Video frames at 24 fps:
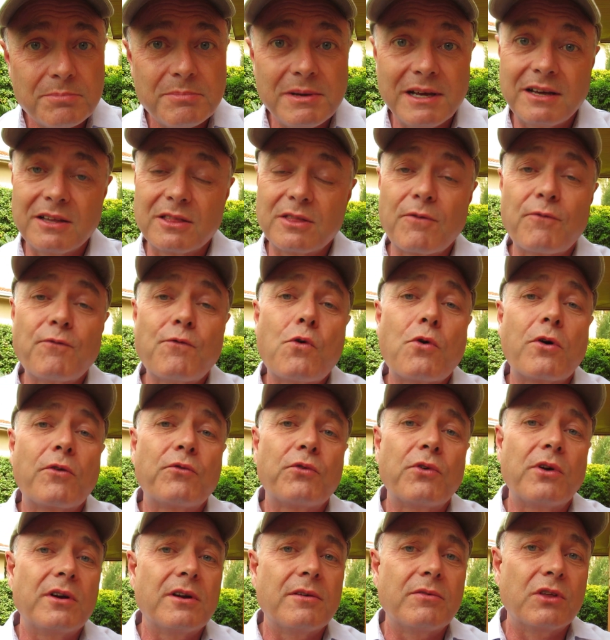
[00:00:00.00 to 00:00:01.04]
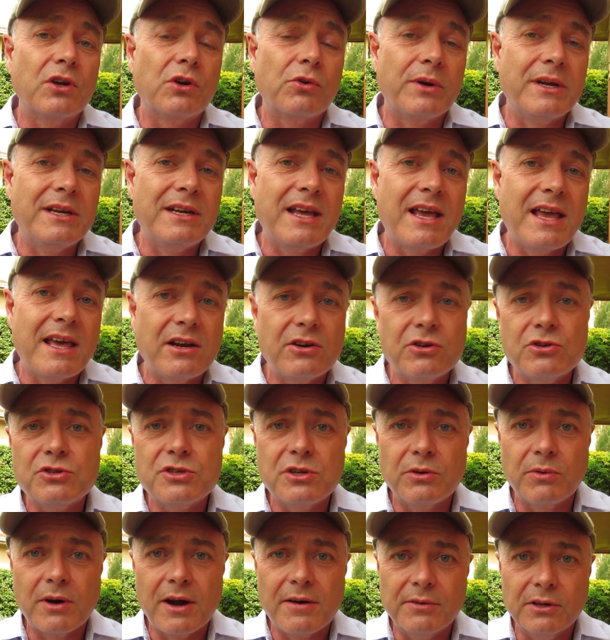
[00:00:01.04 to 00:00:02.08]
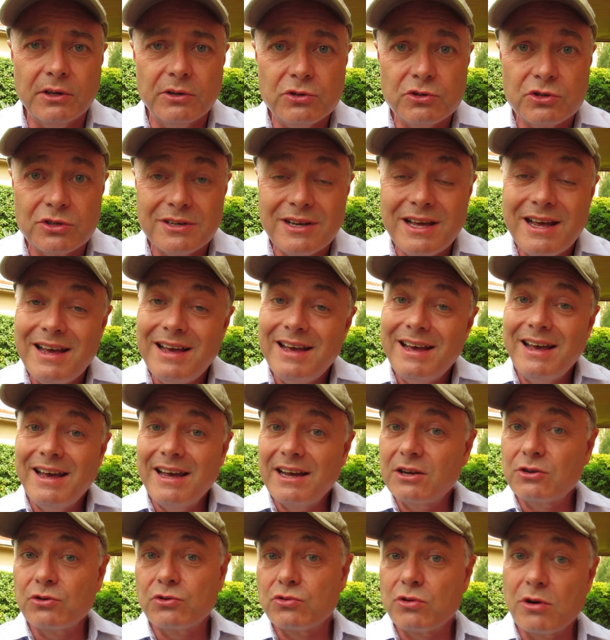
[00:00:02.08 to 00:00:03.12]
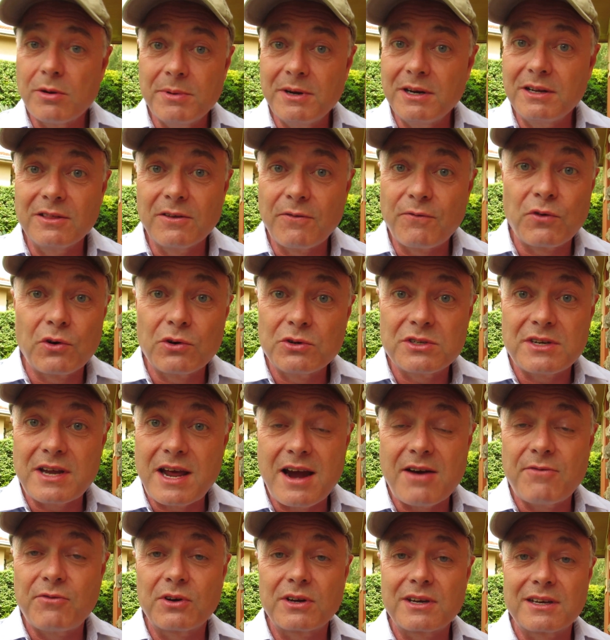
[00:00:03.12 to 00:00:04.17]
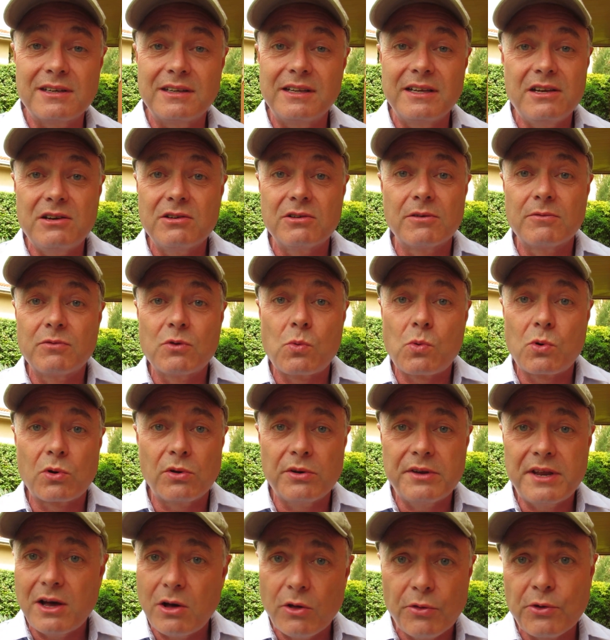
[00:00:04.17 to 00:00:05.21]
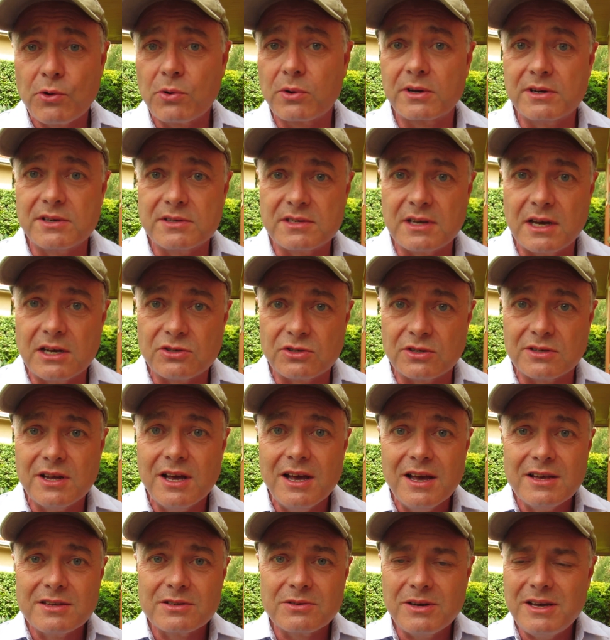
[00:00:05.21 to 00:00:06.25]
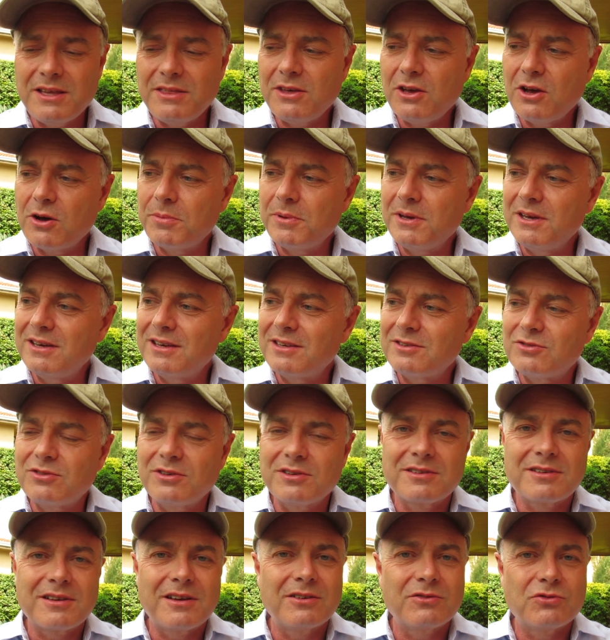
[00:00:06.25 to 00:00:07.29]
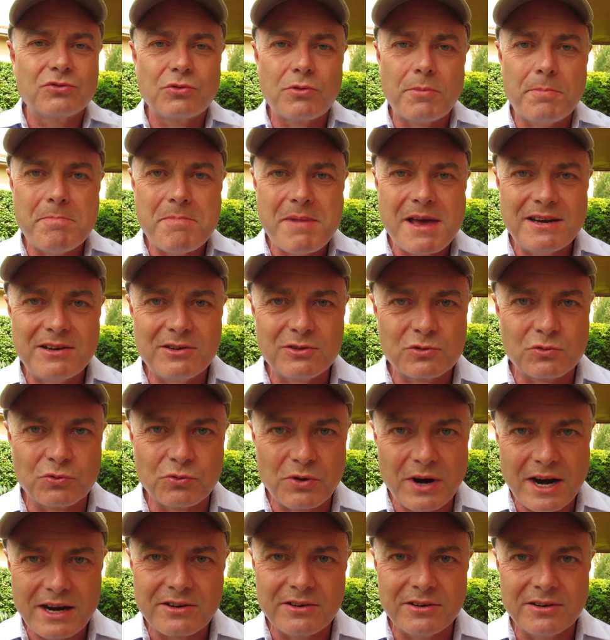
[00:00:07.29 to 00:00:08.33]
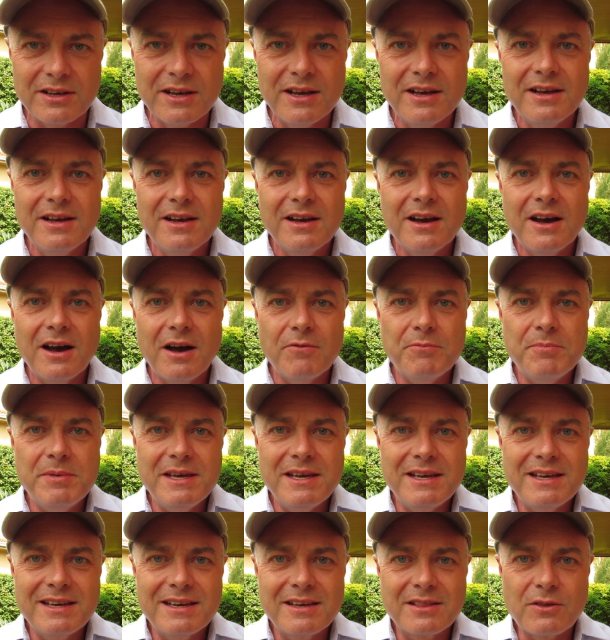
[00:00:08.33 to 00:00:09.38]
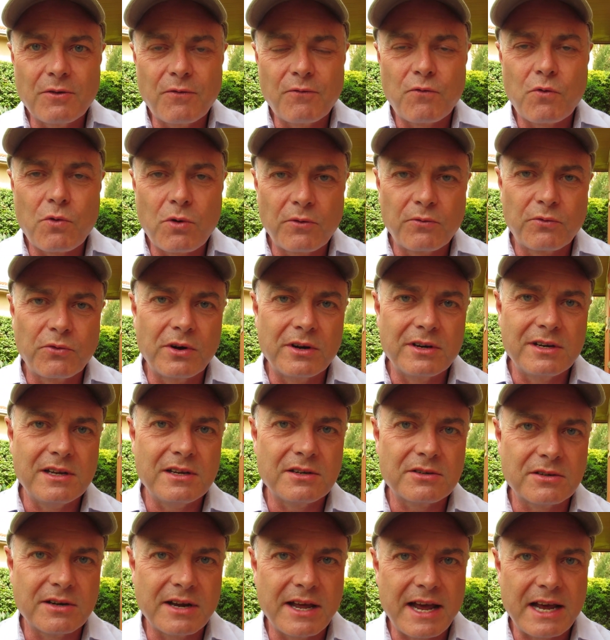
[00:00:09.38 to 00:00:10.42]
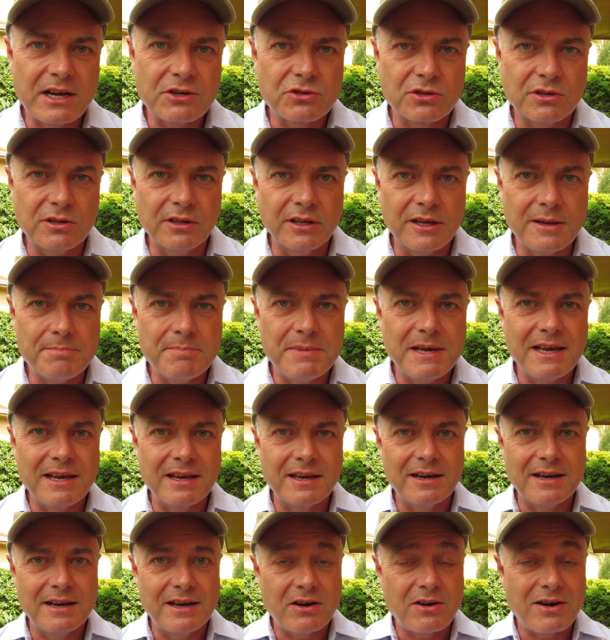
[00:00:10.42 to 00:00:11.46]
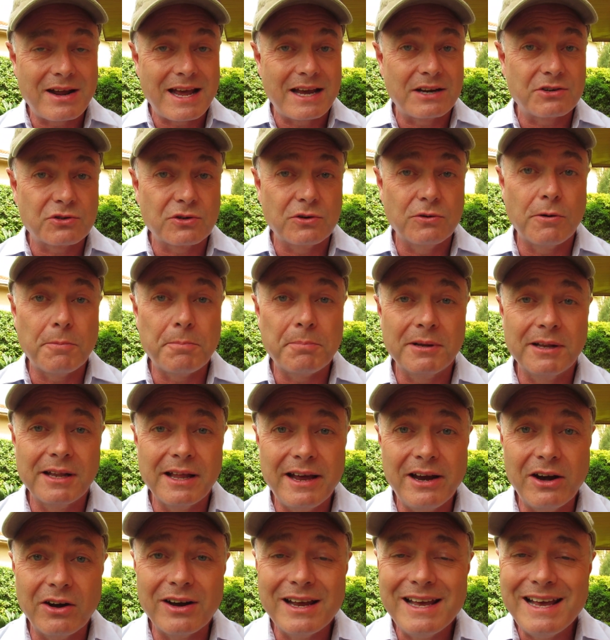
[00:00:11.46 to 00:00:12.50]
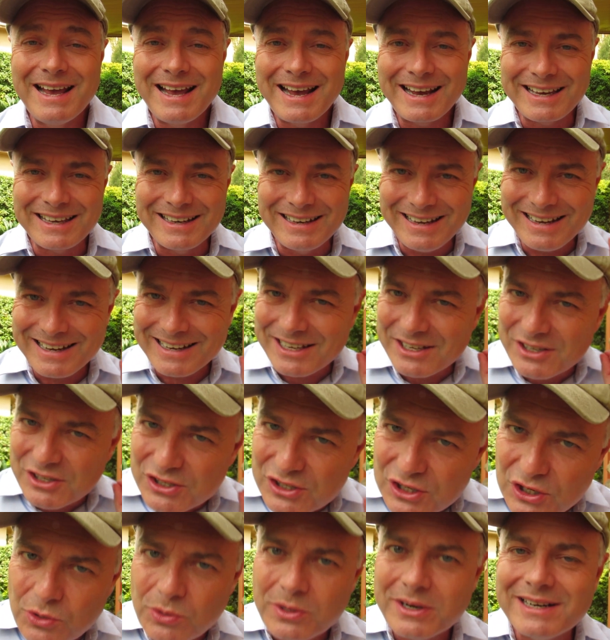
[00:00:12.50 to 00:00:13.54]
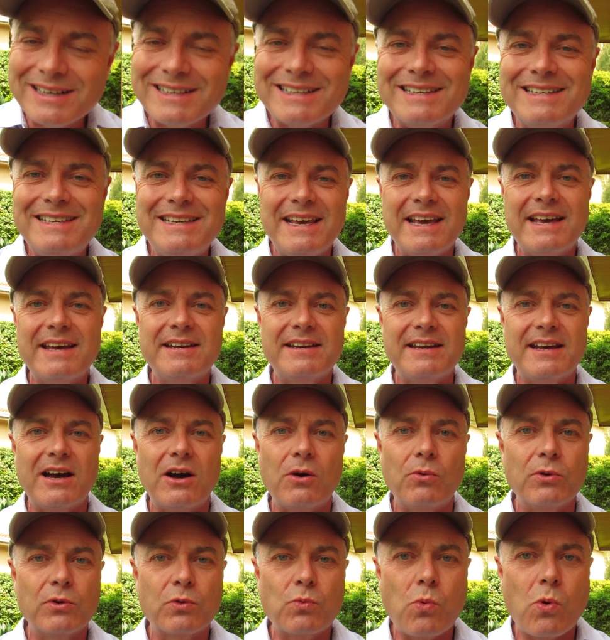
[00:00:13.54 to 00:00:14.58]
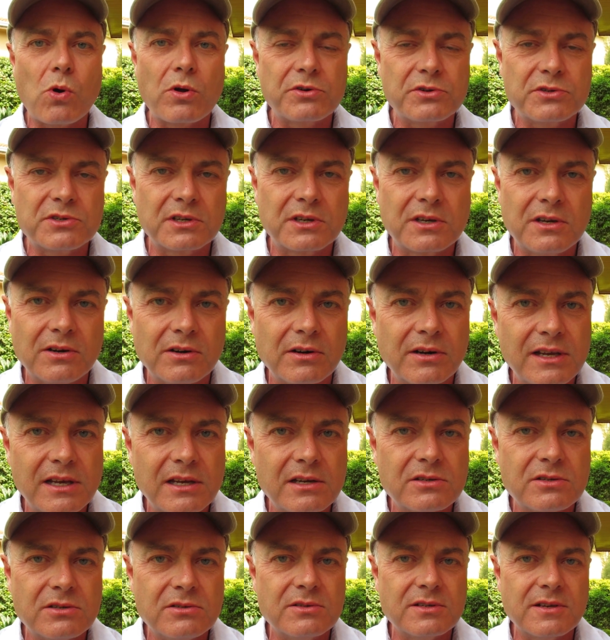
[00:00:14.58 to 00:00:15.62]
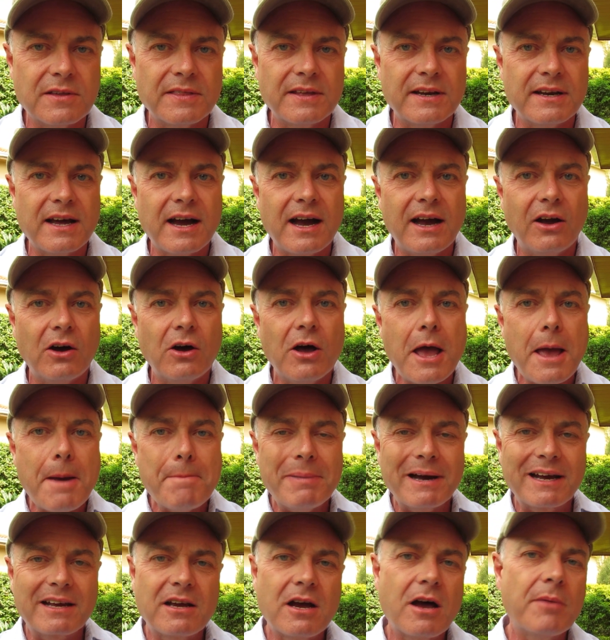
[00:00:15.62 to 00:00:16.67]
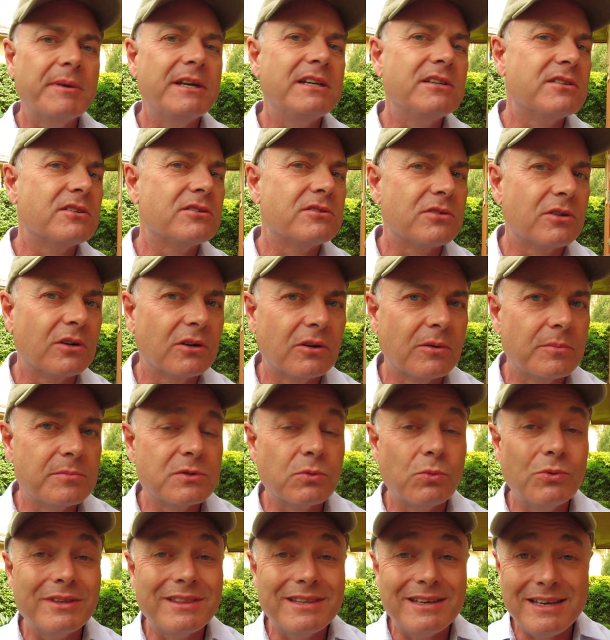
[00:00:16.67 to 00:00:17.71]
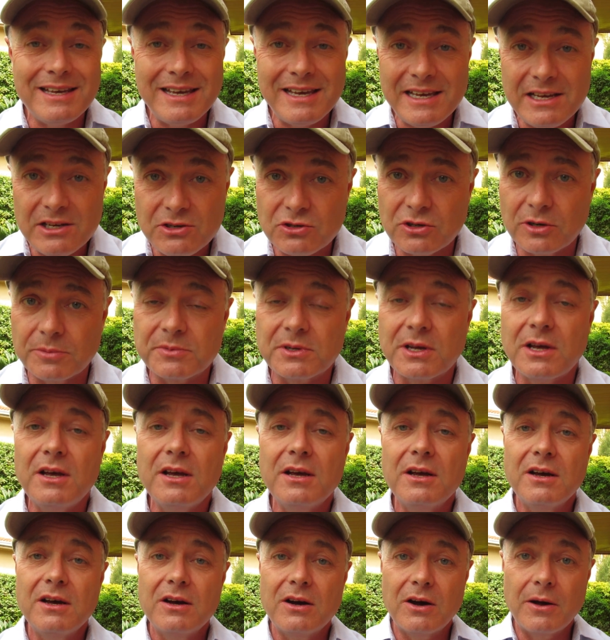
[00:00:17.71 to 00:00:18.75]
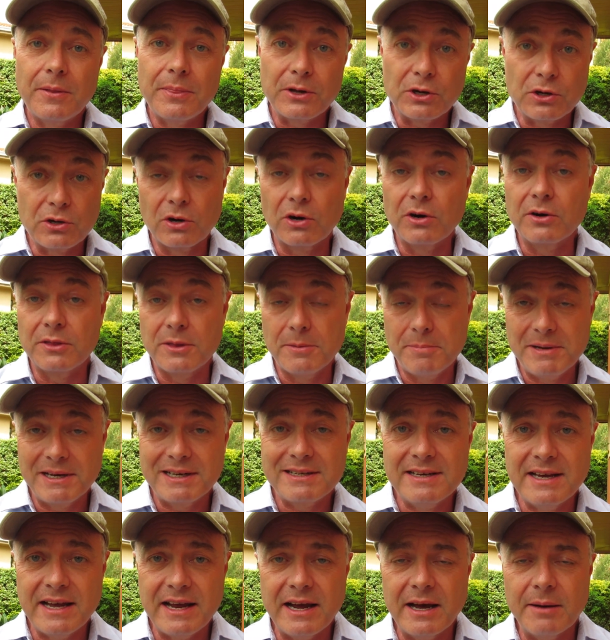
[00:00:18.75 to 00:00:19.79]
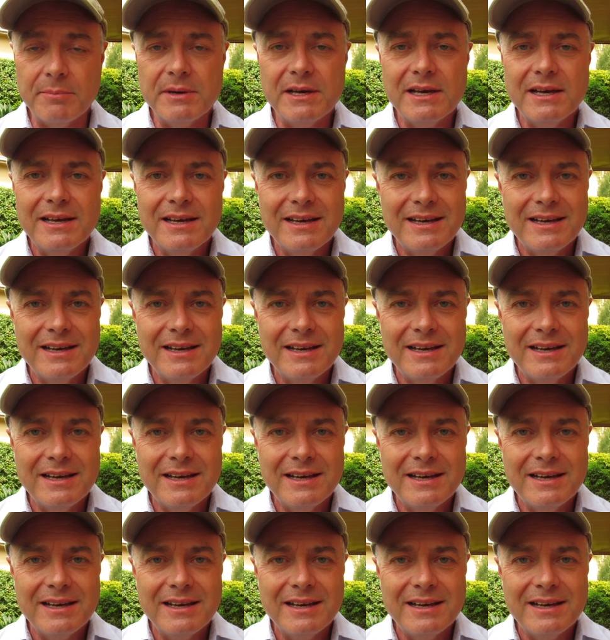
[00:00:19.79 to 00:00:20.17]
being at the forefront of the green energy revolution, and contributing the first African leader of the World Health Organization. So Ethiopia has just a tremendous record of being at the forefront internationally and being an international player. It can do it again now with water security issues in the Nile by coming to terms with Egypt on the GERD, the big dam.